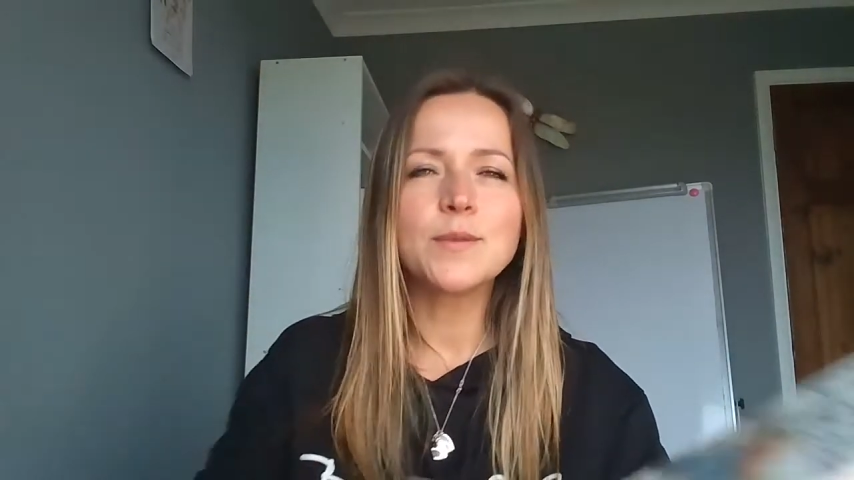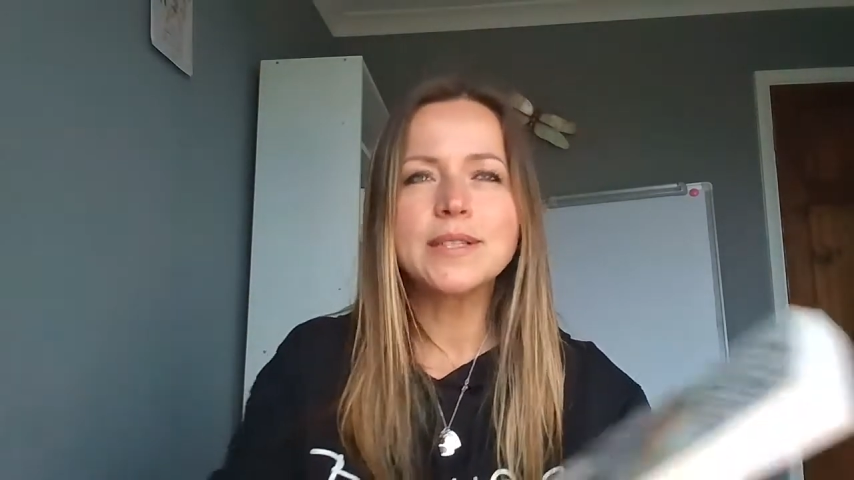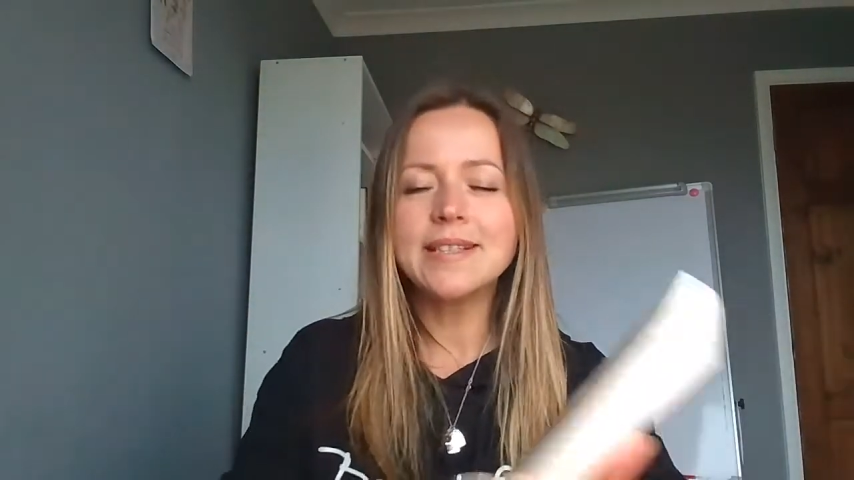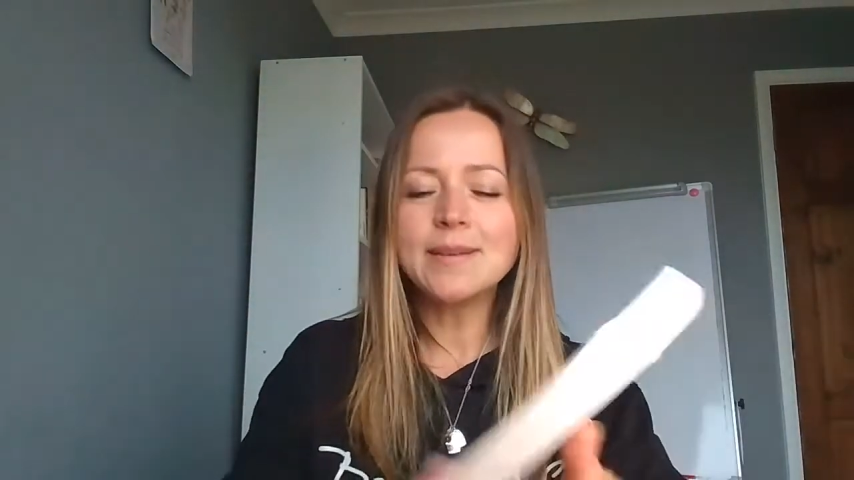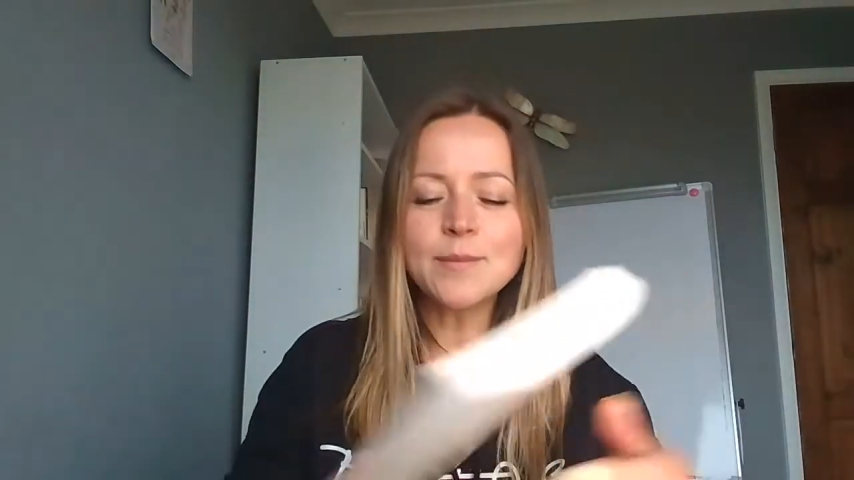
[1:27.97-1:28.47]

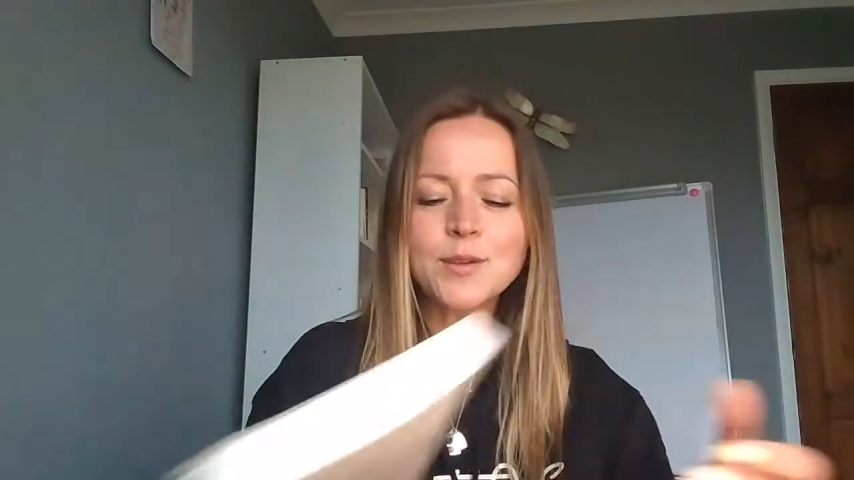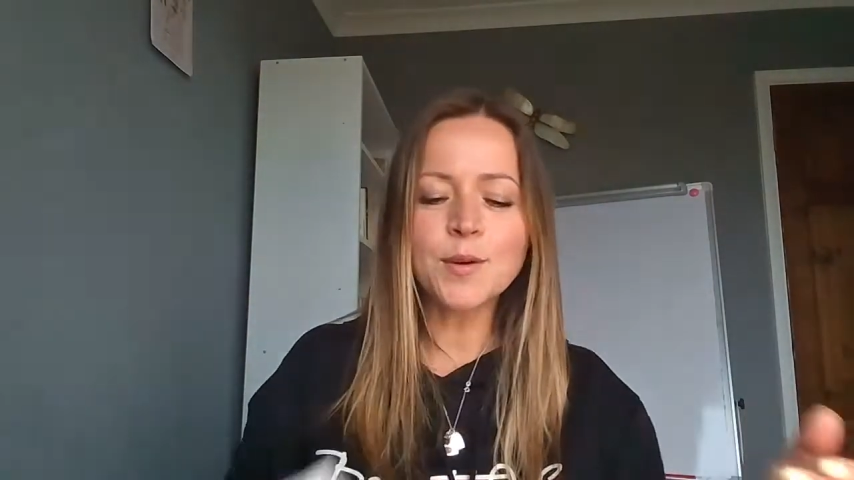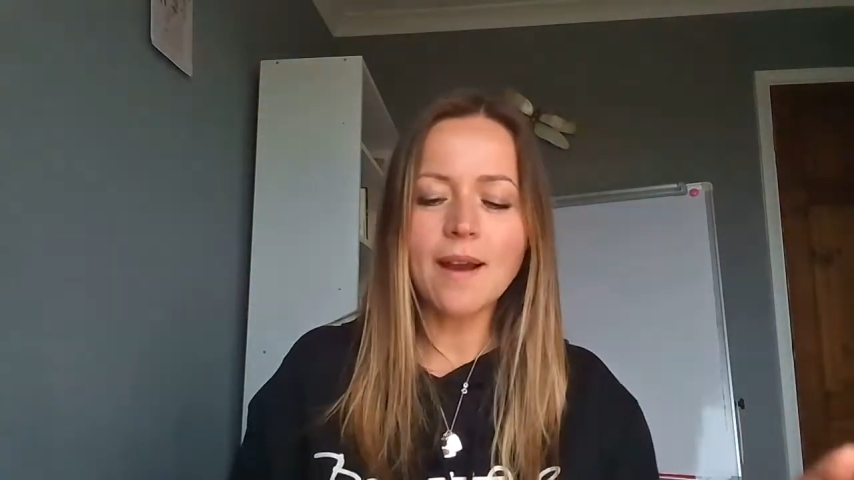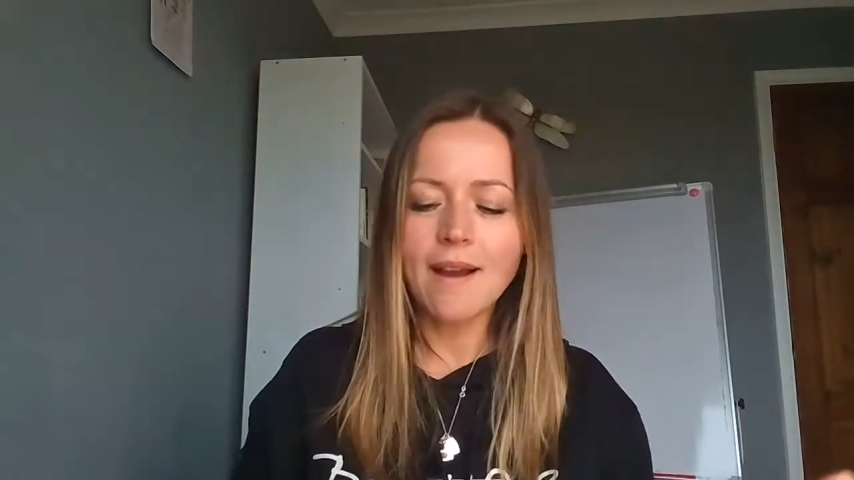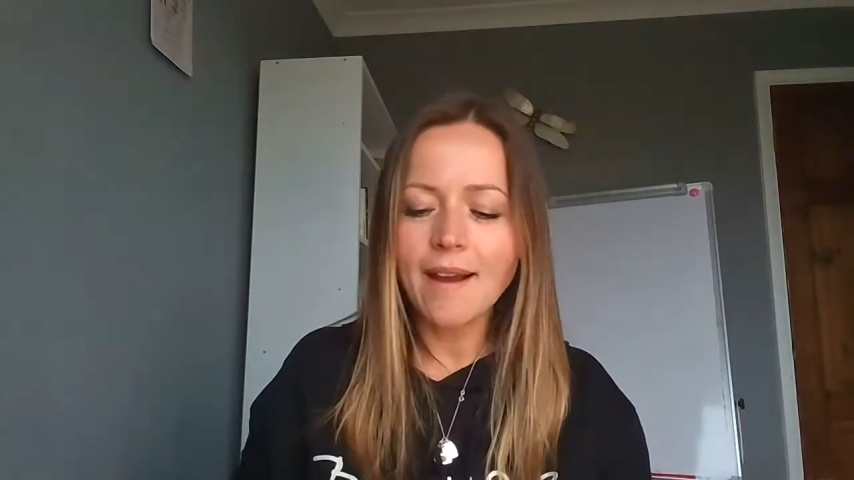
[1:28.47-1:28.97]
seem to
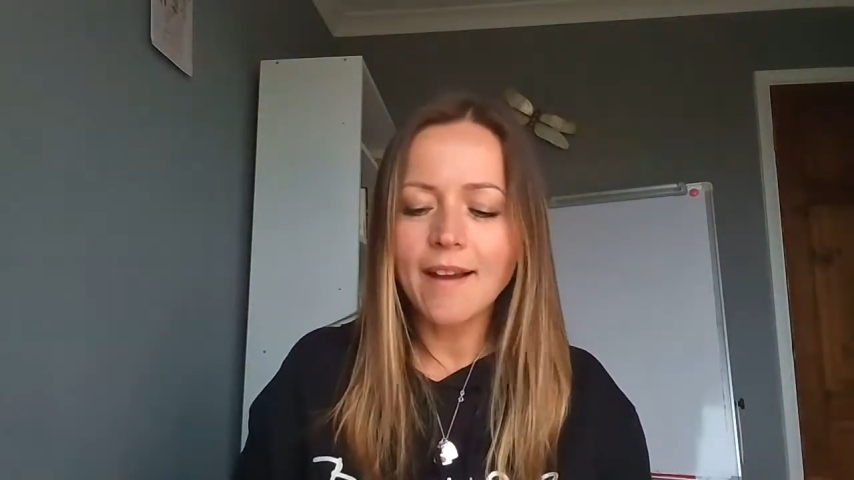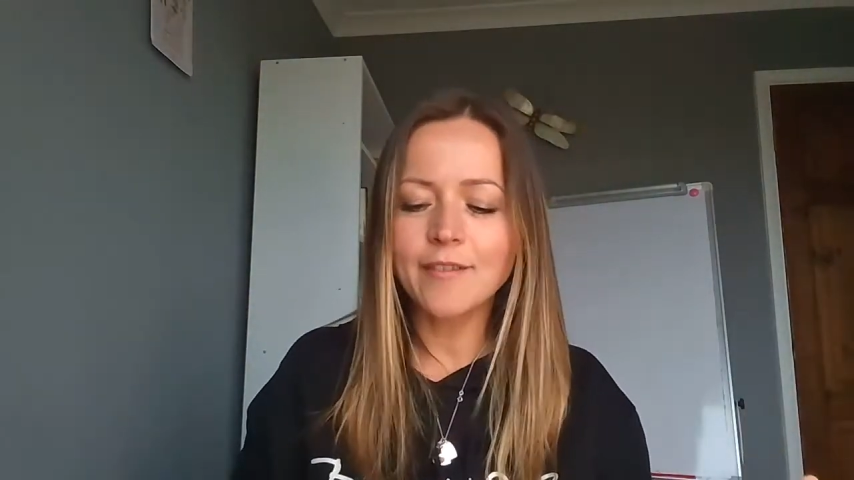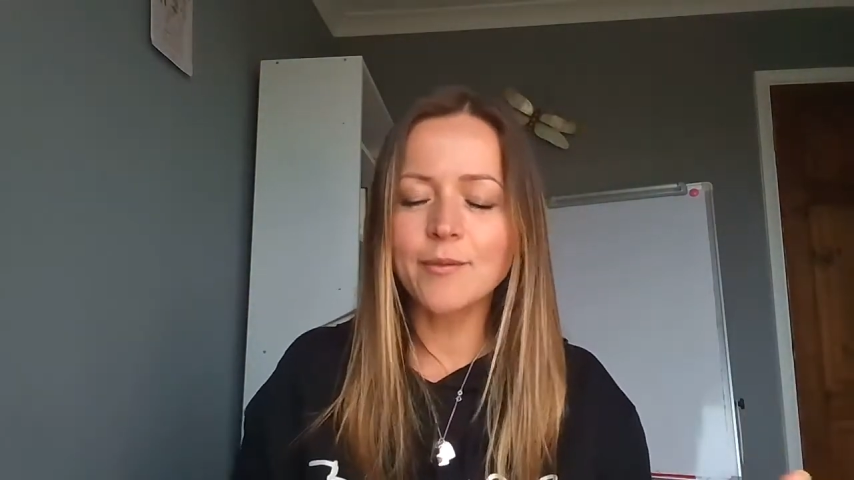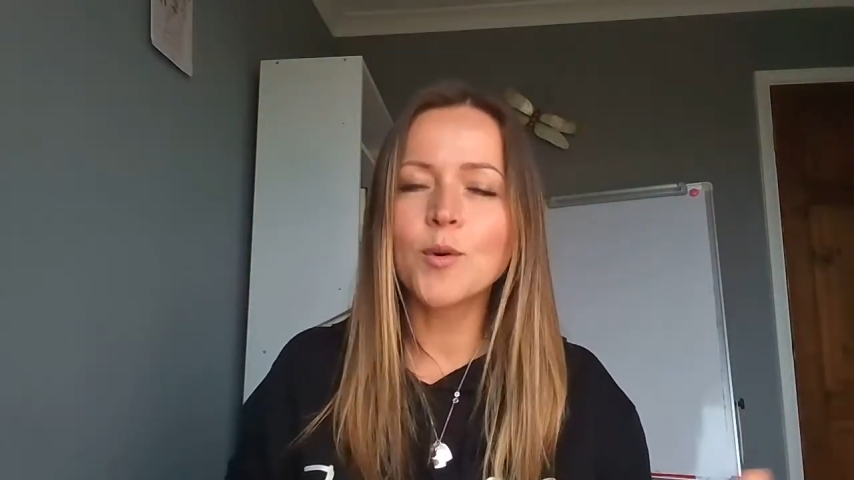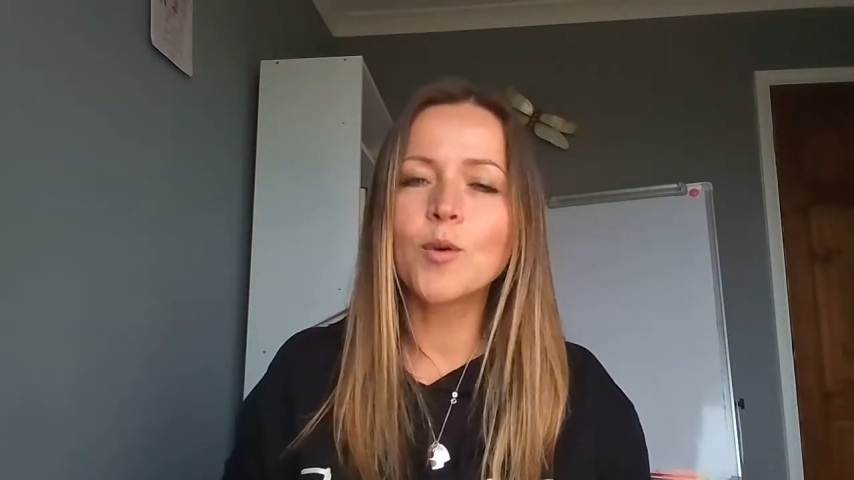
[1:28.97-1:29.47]

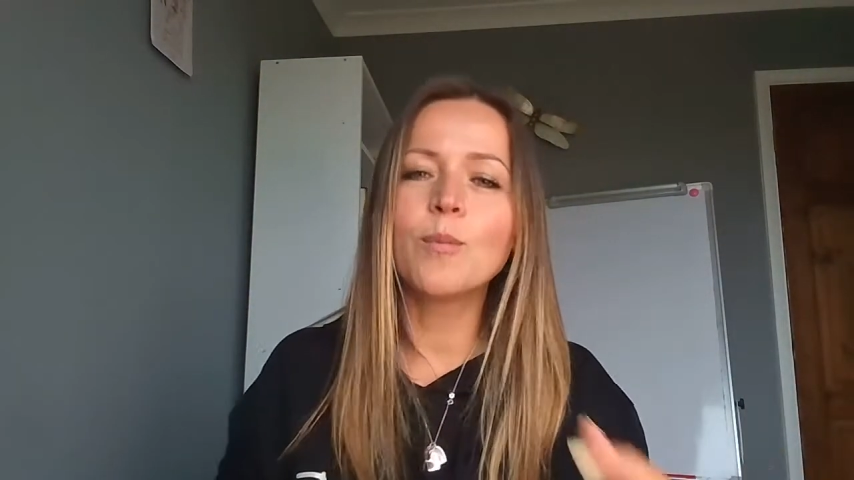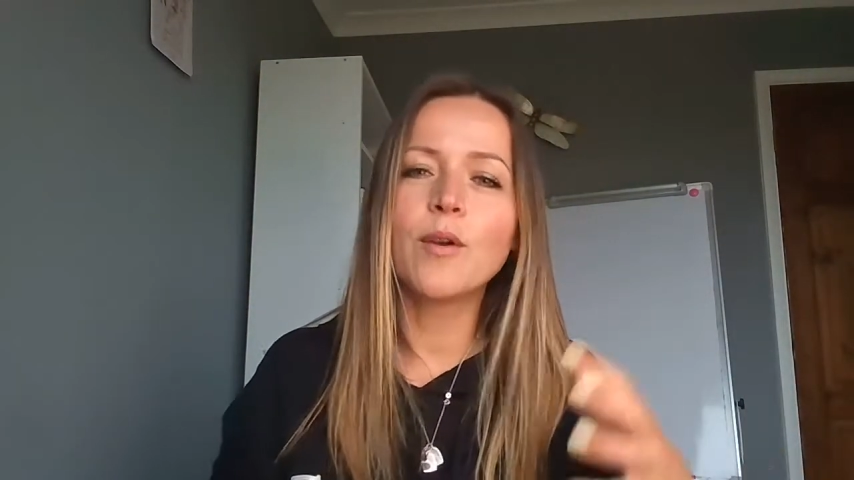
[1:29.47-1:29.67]
have more